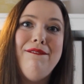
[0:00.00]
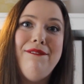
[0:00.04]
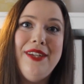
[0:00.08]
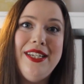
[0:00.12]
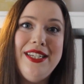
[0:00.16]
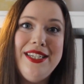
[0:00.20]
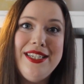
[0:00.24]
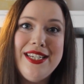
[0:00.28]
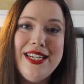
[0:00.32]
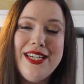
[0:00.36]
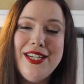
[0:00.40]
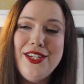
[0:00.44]

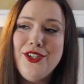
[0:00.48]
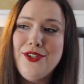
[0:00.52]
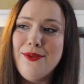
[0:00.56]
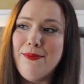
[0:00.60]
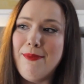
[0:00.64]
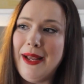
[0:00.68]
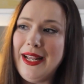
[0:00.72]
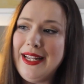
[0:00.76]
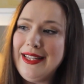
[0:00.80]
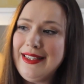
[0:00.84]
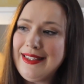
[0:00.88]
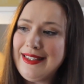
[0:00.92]
vintage
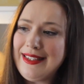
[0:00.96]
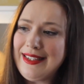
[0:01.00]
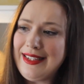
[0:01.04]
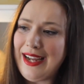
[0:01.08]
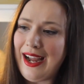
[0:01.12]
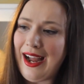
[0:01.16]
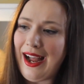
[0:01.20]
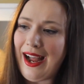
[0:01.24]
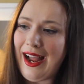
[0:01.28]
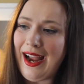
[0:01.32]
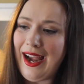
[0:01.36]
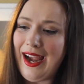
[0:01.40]
men's
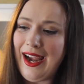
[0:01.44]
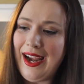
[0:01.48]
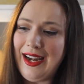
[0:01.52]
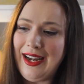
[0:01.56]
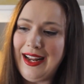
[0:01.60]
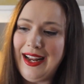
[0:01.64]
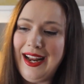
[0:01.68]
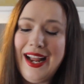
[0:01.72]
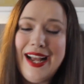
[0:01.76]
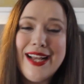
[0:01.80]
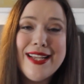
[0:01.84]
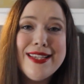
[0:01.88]
tie,
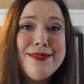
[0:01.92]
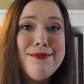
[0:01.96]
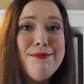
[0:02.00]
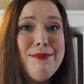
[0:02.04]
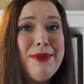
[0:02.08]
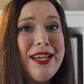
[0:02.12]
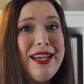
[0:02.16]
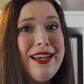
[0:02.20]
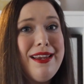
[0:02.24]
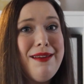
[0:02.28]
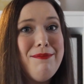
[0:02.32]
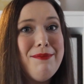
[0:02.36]
and it has
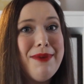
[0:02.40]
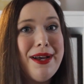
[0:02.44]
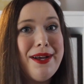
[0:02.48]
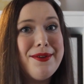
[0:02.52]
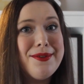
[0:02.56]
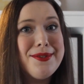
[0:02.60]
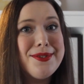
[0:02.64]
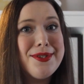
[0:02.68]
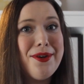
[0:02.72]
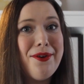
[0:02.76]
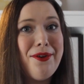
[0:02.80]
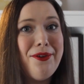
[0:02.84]
Mickey
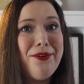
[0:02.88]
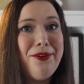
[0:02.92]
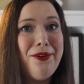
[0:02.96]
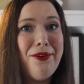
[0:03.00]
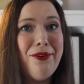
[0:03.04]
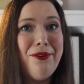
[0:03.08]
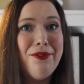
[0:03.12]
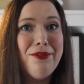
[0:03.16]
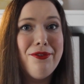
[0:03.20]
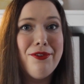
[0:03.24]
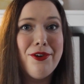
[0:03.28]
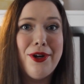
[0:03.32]
Mouse all
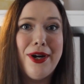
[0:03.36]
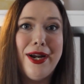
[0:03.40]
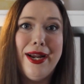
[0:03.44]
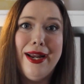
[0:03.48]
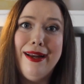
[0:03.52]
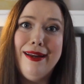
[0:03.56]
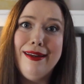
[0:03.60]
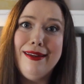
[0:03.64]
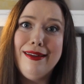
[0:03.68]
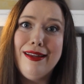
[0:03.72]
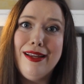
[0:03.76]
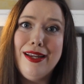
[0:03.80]
over
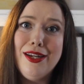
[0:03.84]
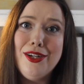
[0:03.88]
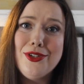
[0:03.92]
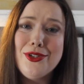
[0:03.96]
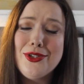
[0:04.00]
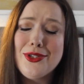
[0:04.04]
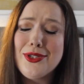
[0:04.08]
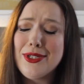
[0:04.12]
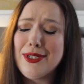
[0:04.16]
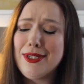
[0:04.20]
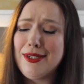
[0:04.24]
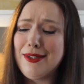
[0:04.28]
it. Like,
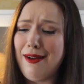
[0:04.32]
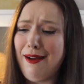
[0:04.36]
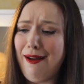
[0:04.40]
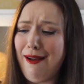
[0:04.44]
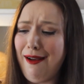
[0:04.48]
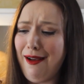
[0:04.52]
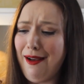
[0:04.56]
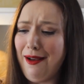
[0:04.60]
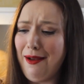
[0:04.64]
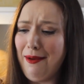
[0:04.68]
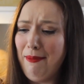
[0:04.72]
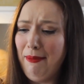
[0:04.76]

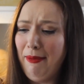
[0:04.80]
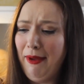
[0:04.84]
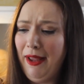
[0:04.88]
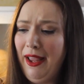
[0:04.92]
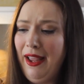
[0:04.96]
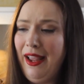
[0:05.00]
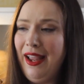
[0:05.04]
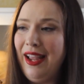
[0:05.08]
stop.